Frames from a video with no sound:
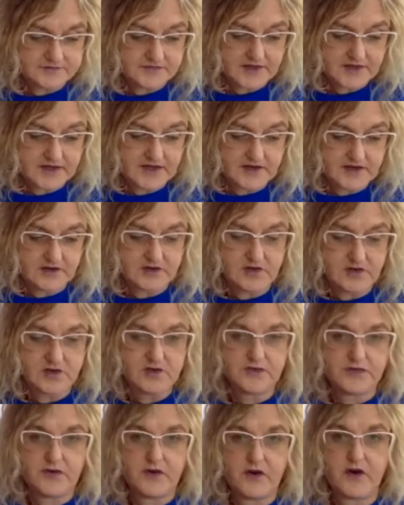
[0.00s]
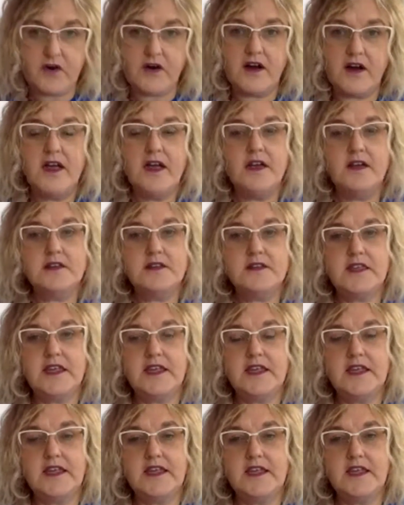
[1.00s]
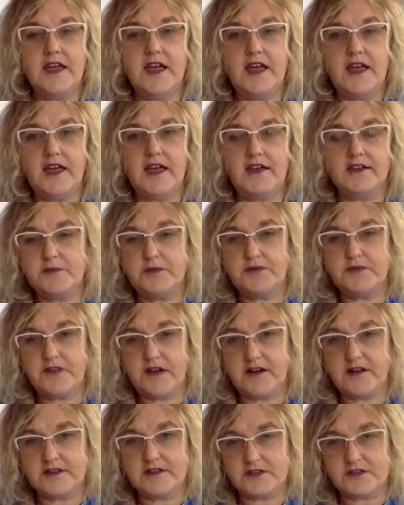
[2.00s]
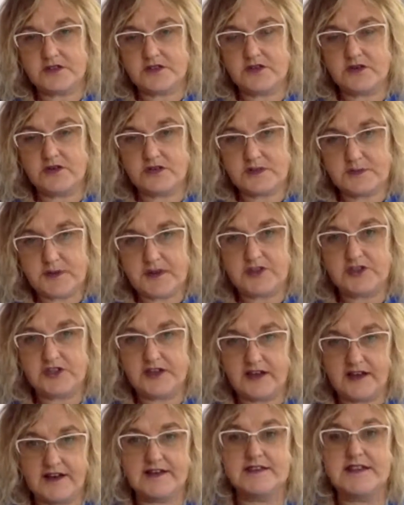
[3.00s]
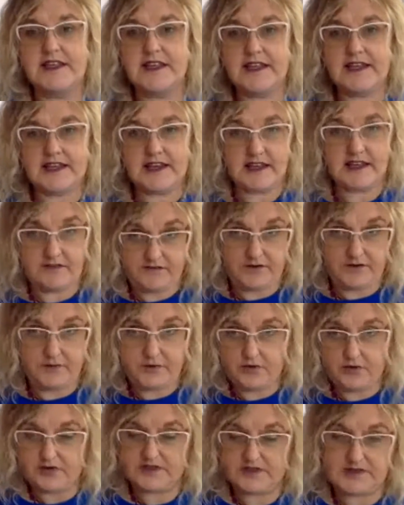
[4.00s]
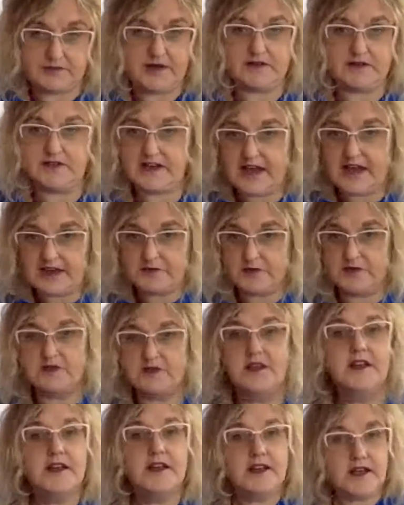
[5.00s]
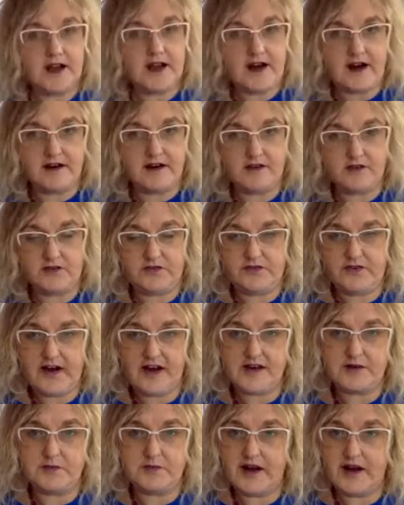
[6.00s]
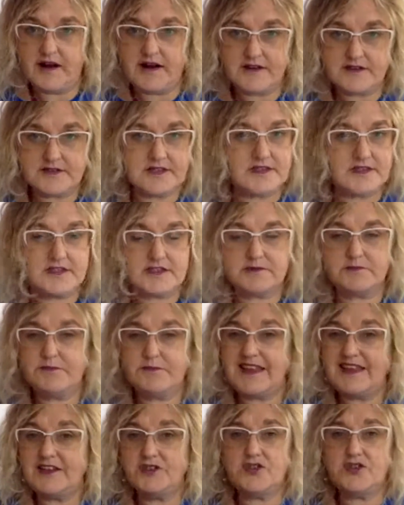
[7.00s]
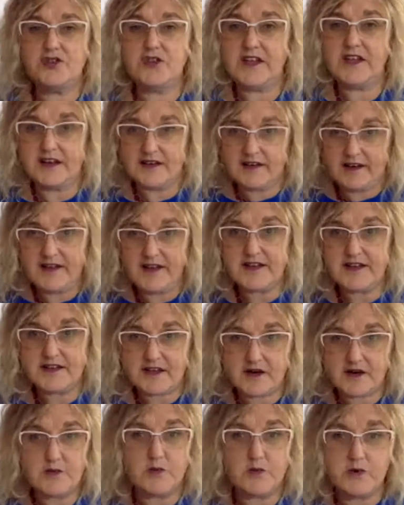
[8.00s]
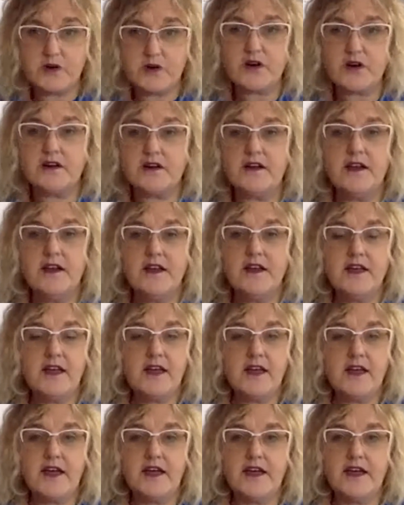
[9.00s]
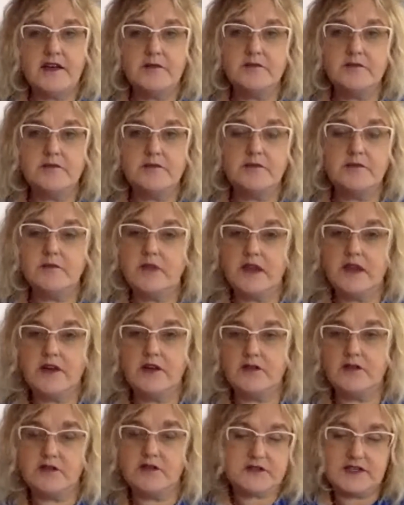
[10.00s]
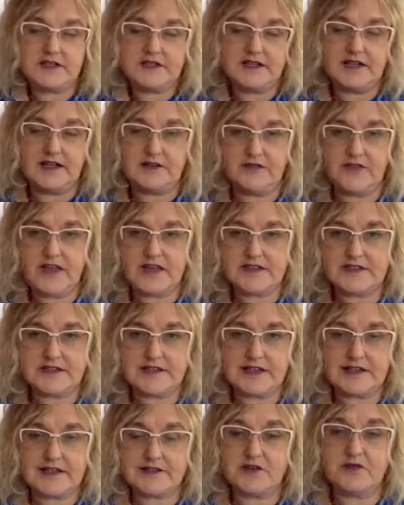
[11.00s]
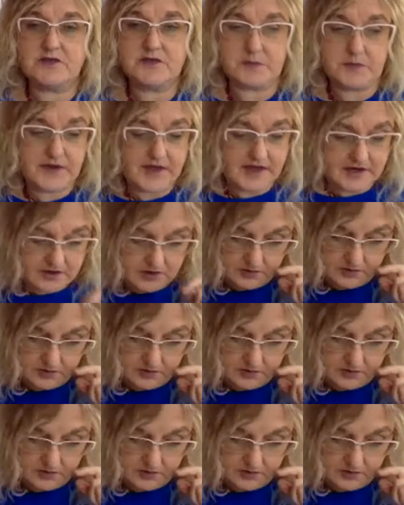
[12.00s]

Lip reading: Look for the type of artist who are specializing in, if your book is about an animal, or look for animal artists. Make sure you like their work, because that's going to be in your